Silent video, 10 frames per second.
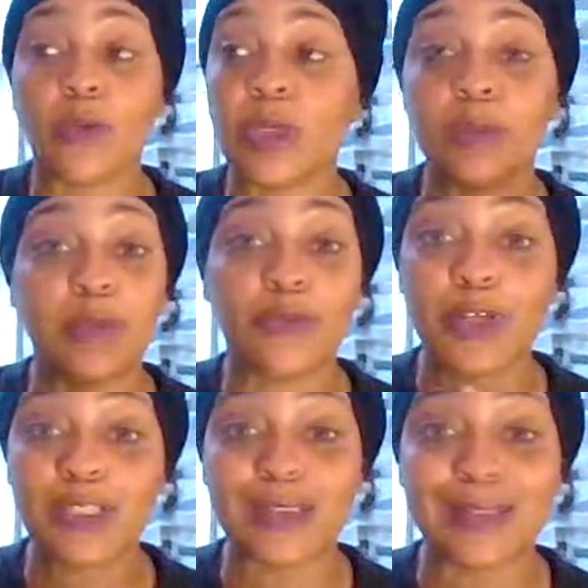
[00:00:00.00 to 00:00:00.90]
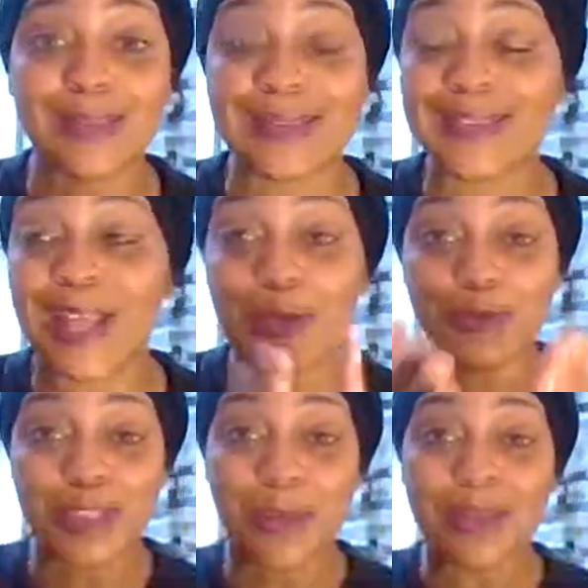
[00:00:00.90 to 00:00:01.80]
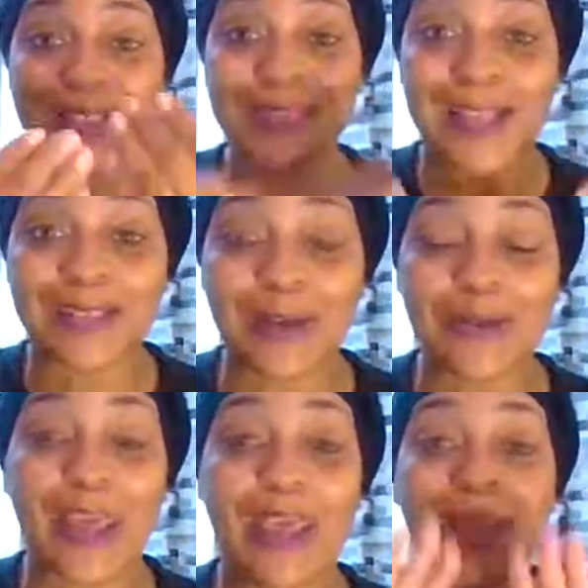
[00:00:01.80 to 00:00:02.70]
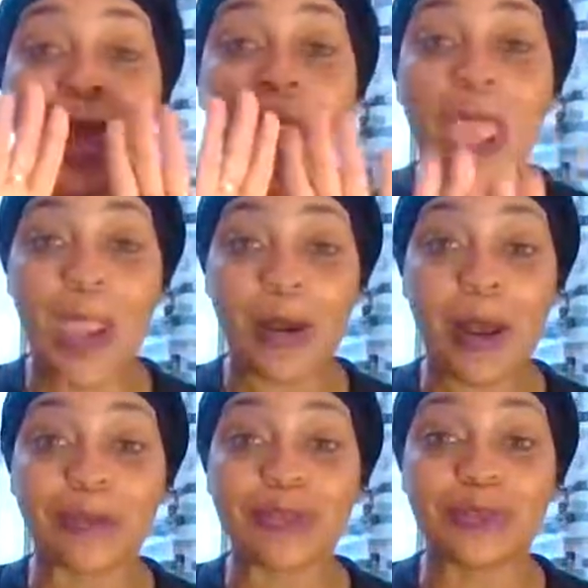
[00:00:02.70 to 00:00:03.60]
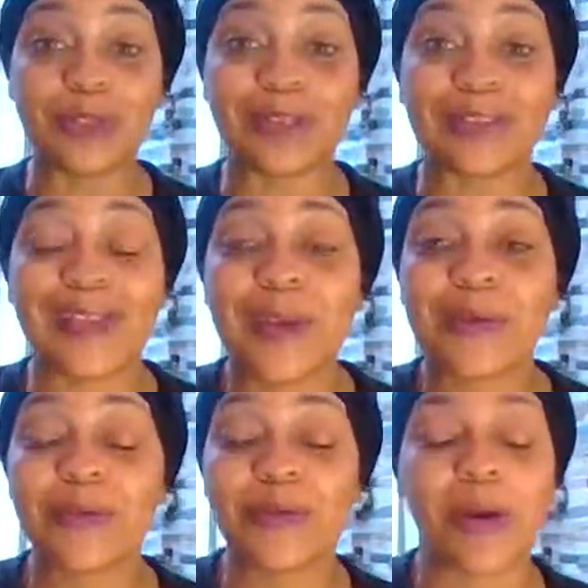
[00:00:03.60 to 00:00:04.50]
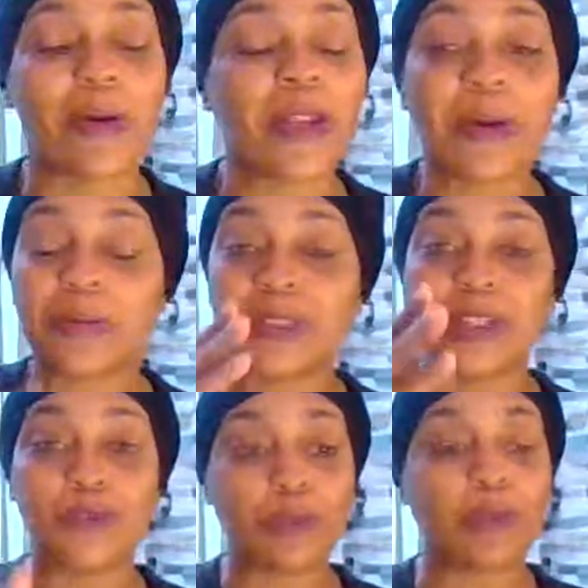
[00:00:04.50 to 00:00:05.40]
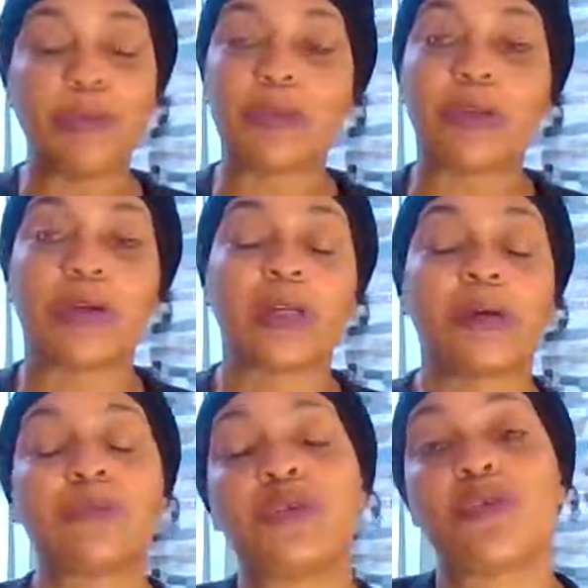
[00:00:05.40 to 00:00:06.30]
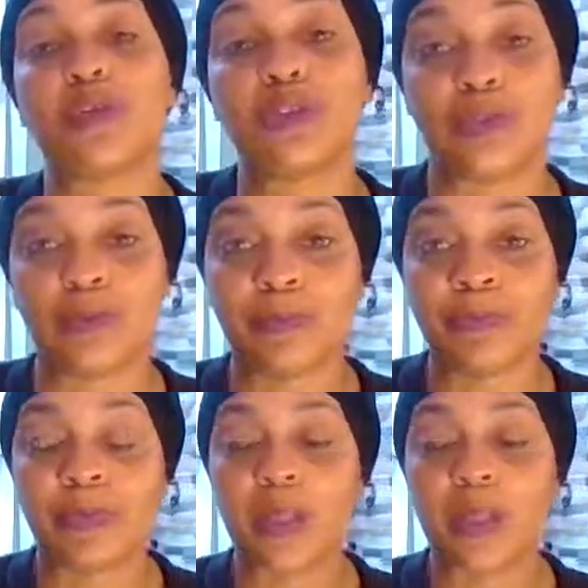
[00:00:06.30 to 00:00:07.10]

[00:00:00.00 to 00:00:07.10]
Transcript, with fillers: we can be friends is this and this thing you tell me this I'll tell you that and I'm gonna do this you know and there'll be different people that'll come towards you